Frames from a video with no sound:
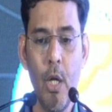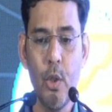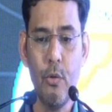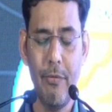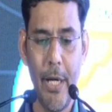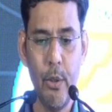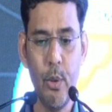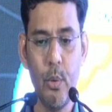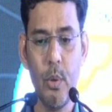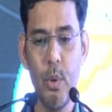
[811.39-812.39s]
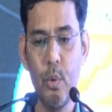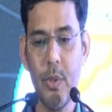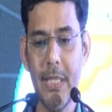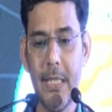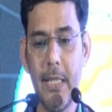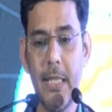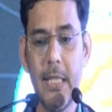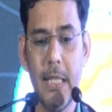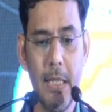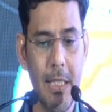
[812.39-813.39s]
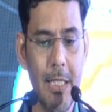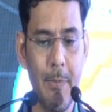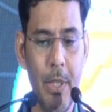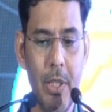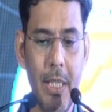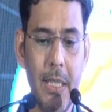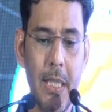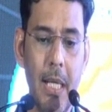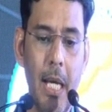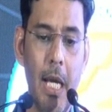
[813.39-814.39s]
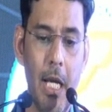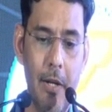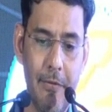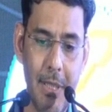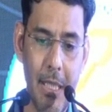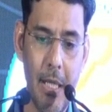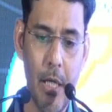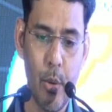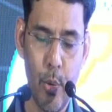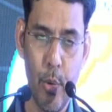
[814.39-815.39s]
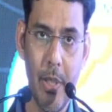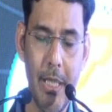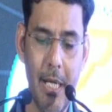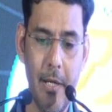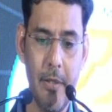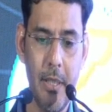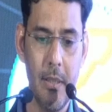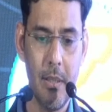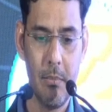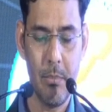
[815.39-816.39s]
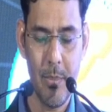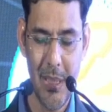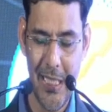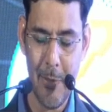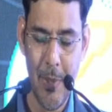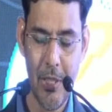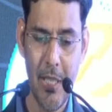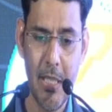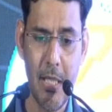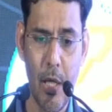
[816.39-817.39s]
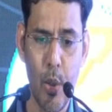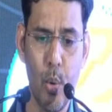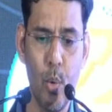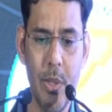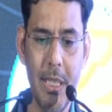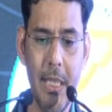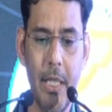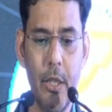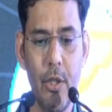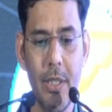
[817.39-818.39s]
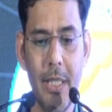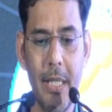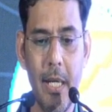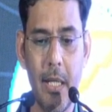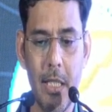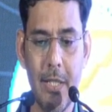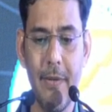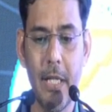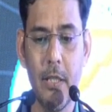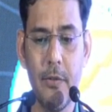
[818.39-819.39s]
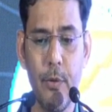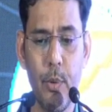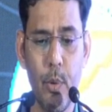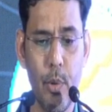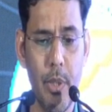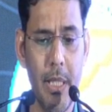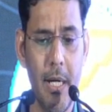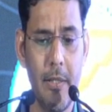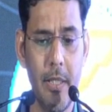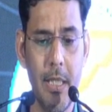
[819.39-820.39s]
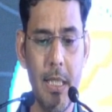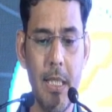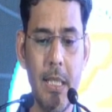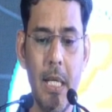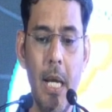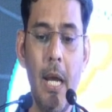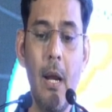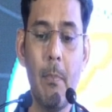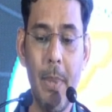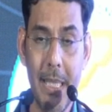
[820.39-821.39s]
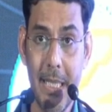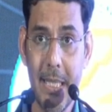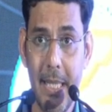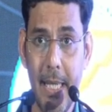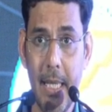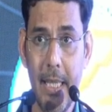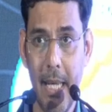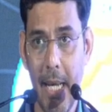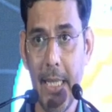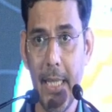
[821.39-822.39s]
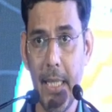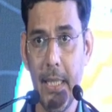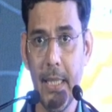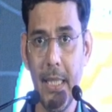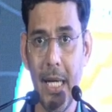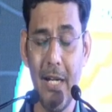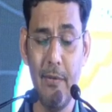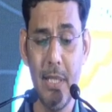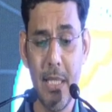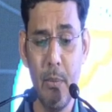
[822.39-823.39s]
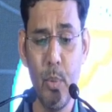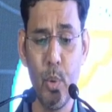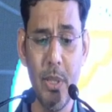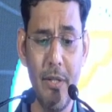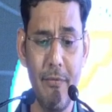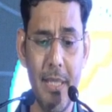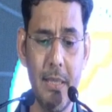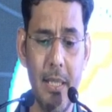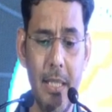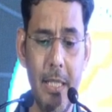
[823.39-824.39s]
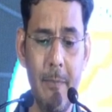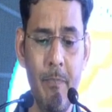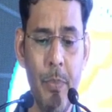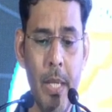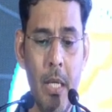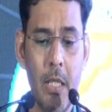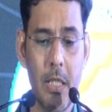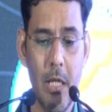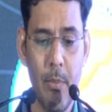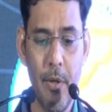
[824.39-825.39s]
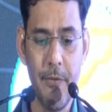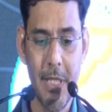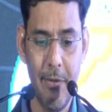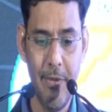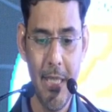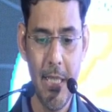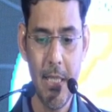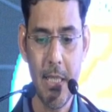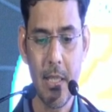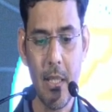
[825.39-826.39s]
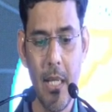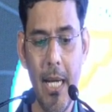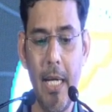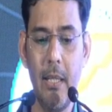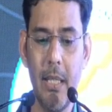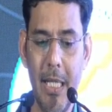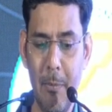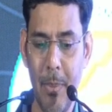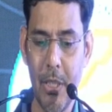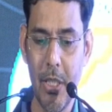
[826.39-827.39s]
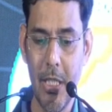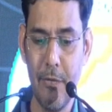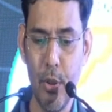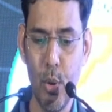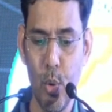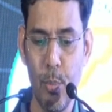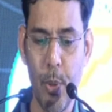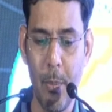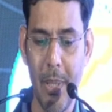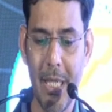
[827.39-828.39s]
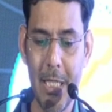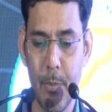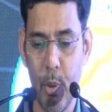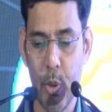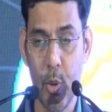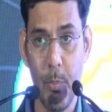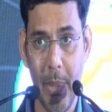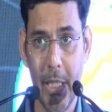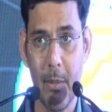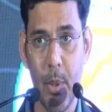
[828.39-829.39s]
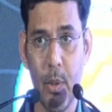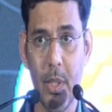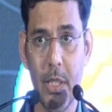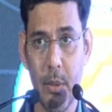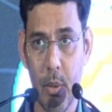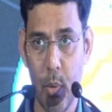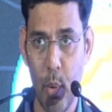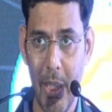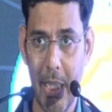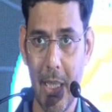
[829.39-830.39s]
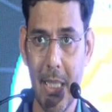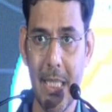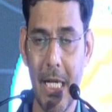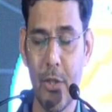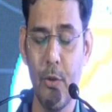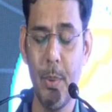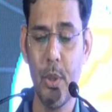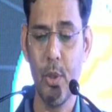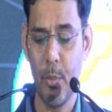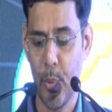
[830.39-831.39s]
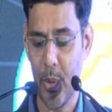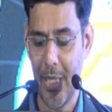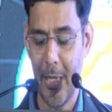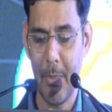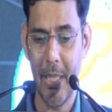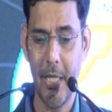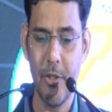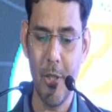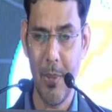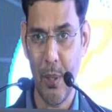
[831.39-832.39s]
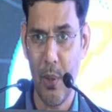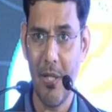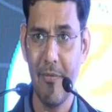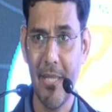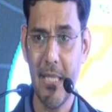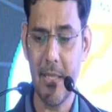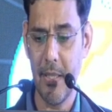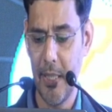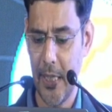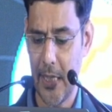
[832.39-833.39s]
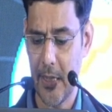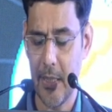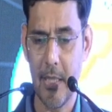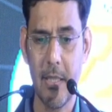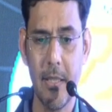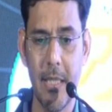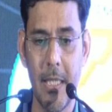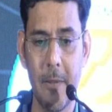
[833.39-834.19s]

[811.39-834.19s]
So when to use statins in these patients? If there are coronary artery, these patients are known CAD or there are risk factors for coronary artery disease, persistently high LDL, I will say more than 130, some of CVAs, and in patients with no proper response to beta blockers to decrease HVPG or portal hypertension, but only one study has suggested that.